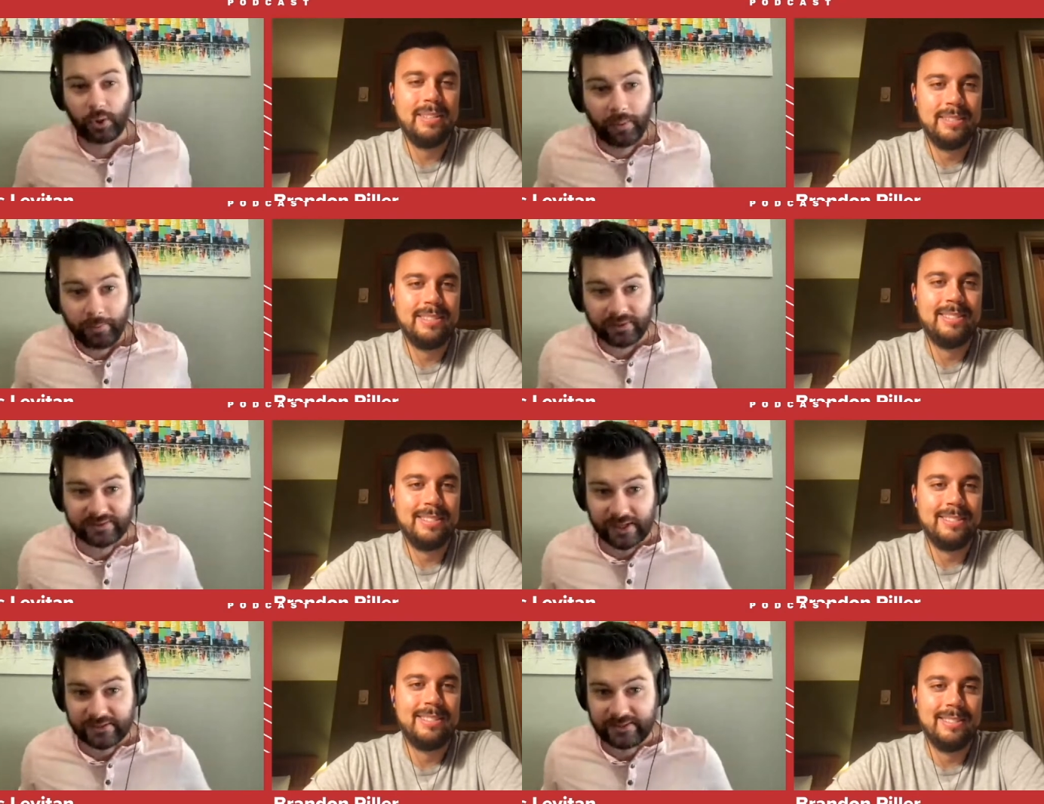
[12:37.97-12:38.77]
Speaker 1: So maybe the
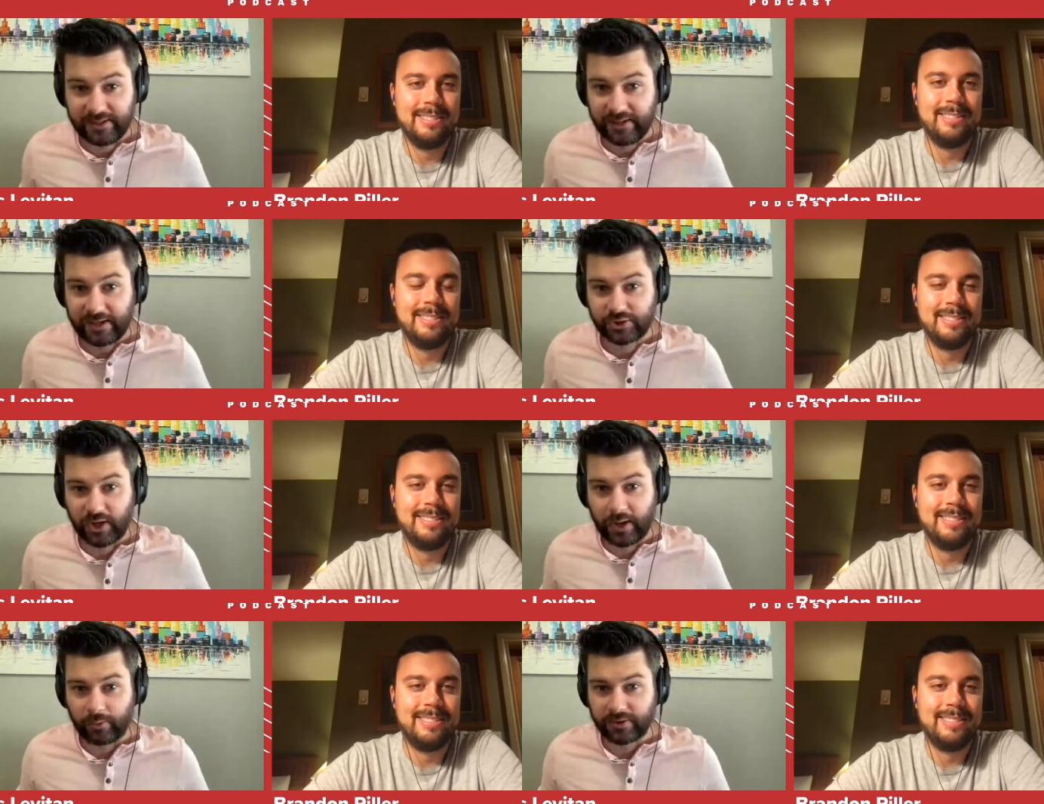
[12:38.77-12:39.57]
Sens didn't get
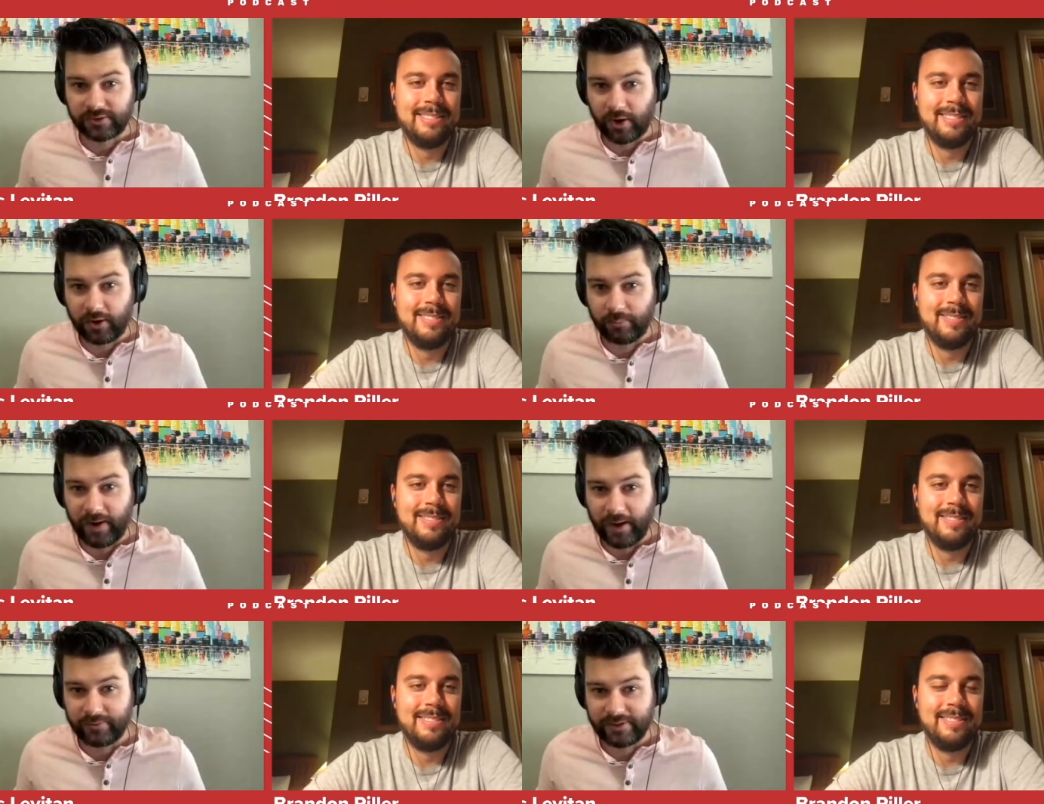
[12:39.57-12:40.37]
shut out because Connor
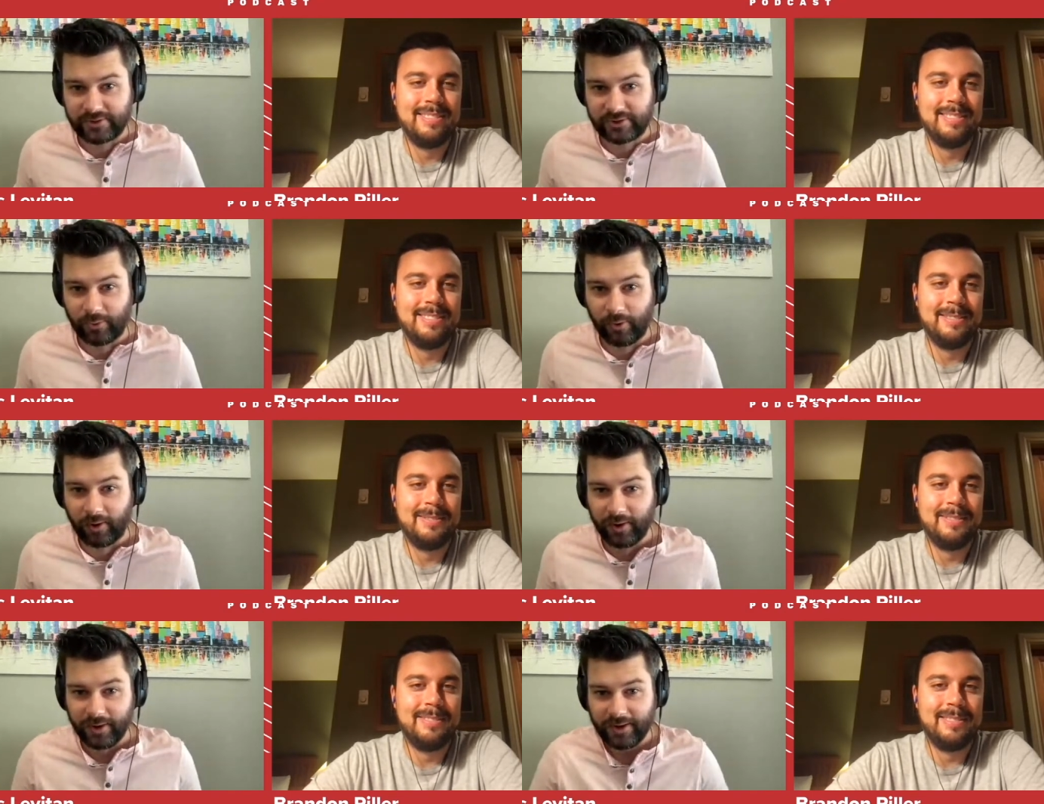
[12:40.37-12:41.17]
Brown did
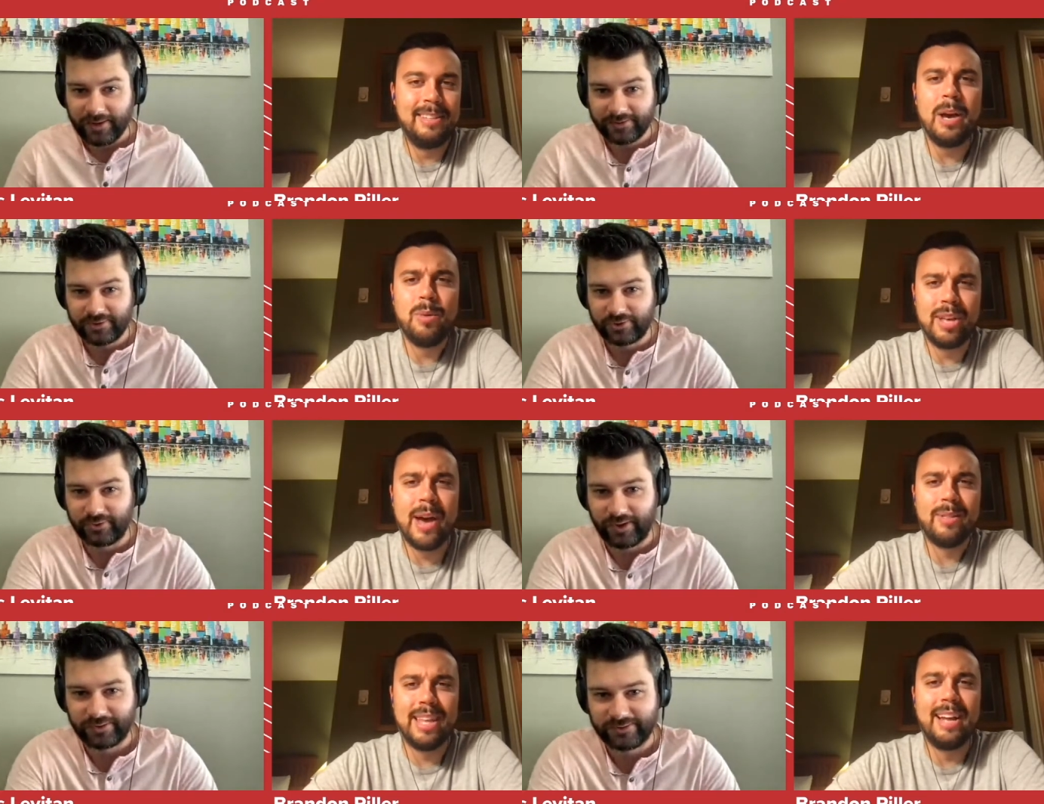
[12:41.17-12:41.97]
score in the
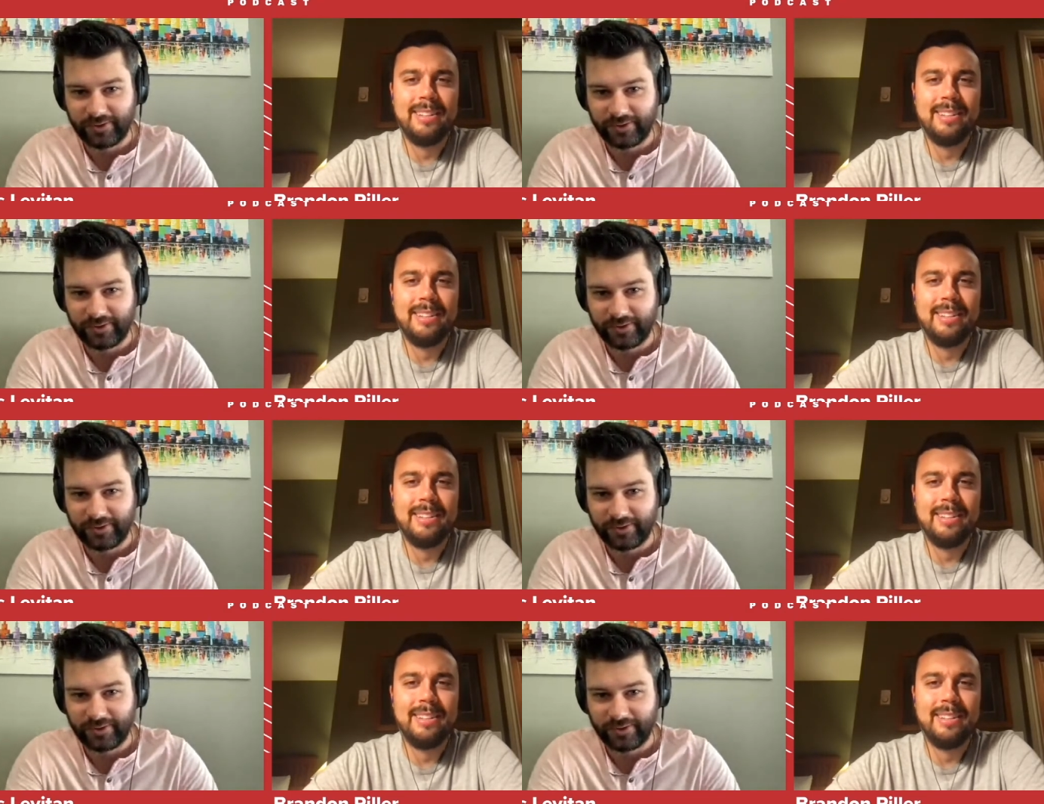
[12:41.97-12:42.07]
shootout.